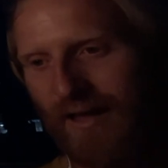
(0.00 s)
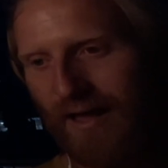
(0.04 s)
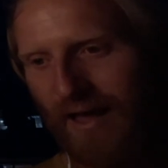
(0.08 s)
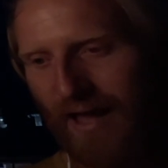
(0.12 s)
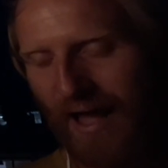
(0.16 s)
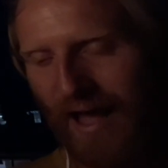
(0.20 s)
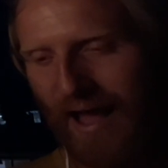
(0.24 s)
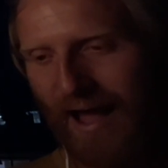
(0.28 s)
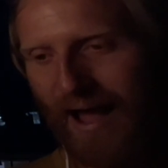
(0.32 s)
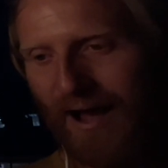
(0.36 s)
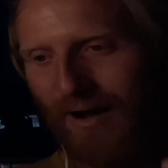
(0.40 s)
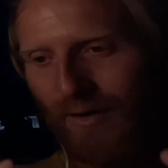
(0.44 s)

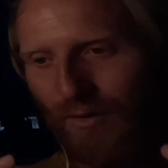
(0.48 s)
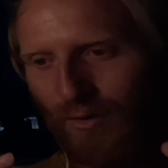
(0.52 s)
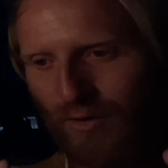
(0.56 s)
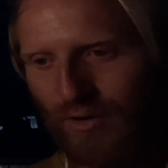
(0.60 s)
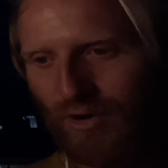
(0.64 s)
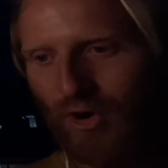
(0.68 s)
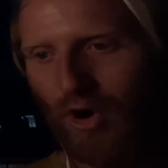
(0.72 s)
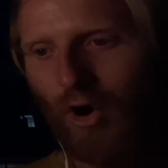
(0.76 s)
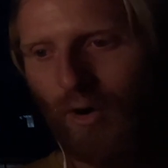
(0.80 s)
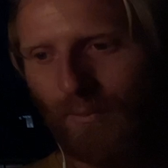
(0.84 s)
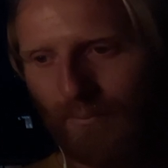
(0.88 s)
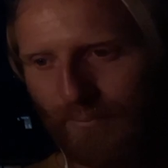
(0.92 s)
at how
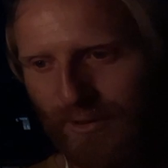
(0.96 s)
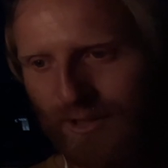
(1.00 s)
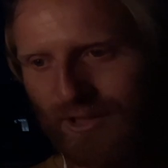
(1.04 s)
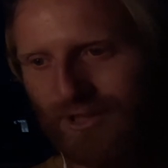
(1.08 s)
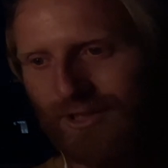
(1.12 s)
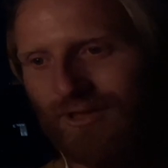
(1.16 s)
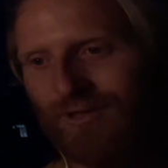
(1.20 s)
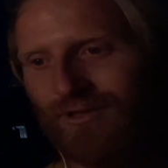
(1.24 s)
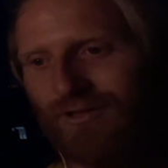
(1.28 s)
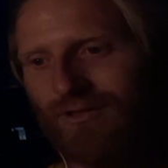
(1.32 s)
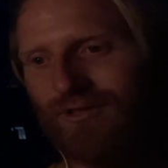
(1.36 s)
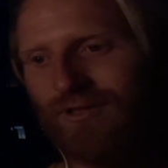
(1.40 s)

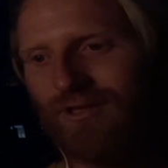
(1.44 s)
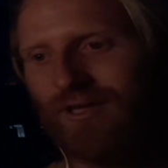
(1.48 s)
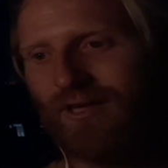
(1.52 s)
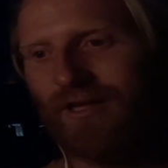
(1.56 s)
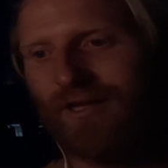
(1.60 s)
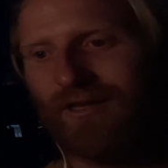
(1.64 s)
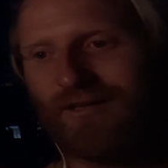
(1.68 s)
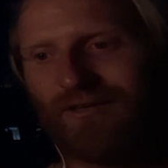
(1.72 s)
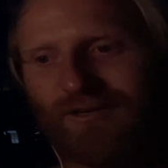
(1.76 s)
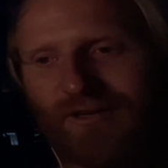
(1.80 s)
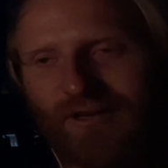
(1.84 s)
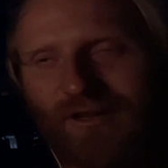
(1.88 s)
competent
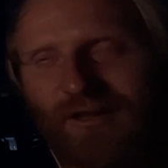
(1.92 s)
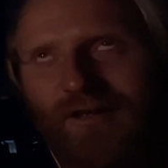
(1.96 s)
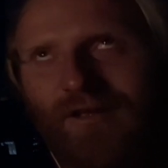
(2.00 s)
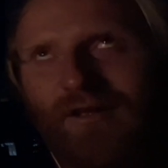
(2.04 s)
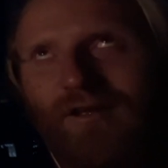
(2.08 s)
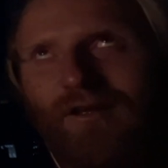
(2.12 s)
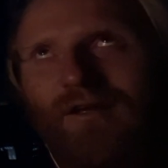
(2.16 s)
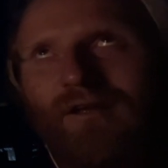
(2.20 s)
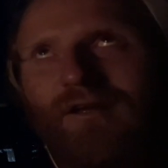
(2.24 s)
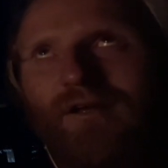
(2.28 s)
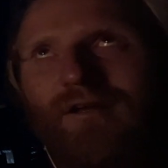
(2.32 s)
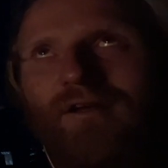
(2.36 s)
and
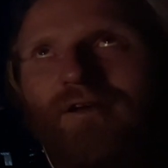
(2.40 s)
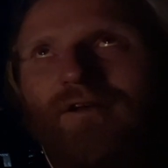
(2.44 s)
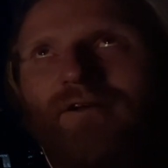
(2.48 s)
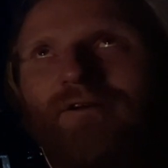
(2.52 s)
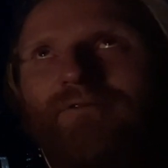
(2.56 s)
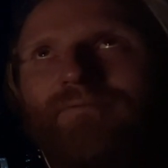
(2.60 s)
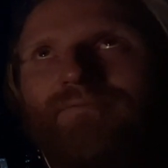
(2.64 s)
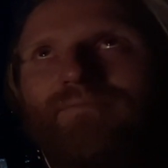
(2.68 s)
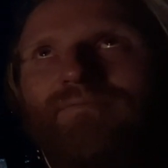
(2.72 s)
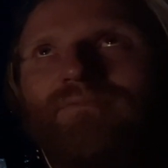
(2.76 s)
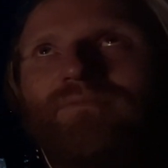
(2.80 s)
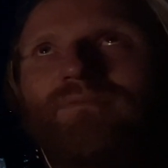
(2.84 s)

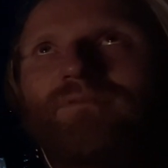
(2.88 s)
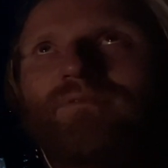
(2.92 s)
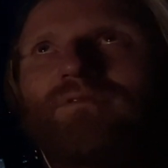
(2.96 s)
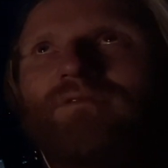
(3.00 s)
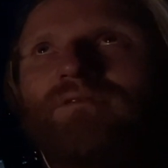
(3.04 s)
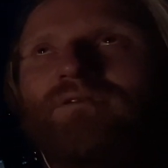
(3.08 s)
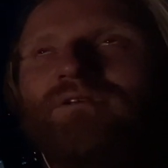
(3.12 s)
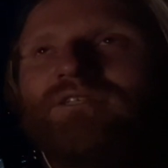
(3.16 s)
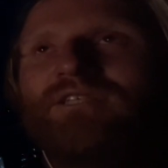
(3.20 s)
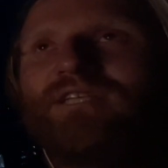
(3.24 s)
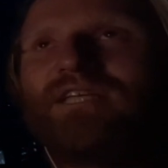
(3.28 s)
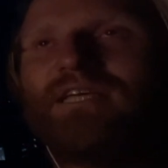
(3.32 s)

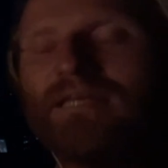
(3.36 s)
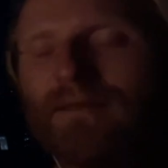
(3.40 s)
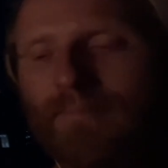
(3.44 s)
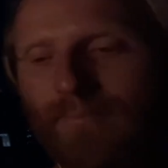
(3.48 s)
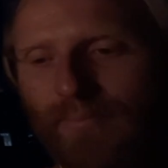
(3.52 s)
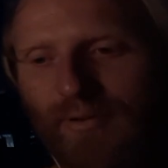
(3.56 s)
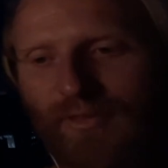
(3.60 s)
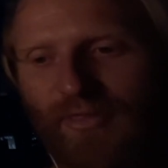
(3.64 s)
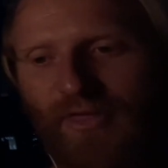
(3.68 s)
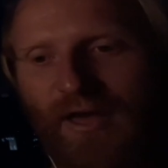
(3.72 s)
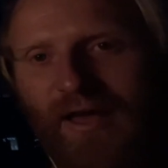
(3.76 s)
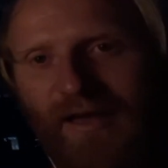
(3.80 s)
deep
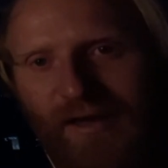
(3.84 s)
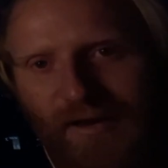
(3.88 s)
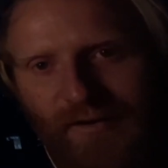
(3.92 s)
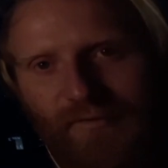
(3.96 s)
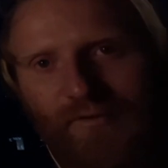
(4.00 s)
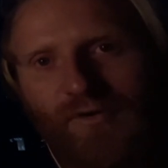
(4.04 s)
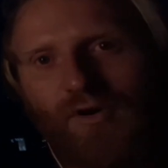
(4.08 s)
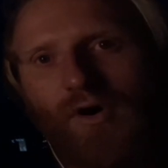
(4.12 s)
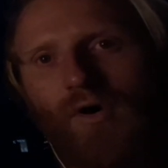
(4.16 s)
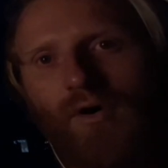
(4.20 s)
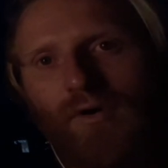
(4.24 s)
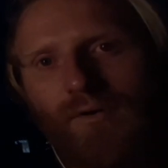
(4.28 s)
they have
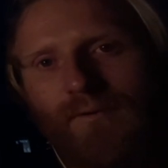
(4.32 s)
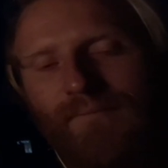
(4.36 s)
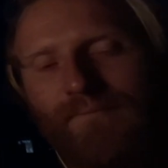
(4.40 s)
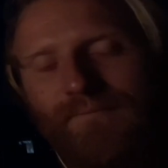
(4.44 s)
gone.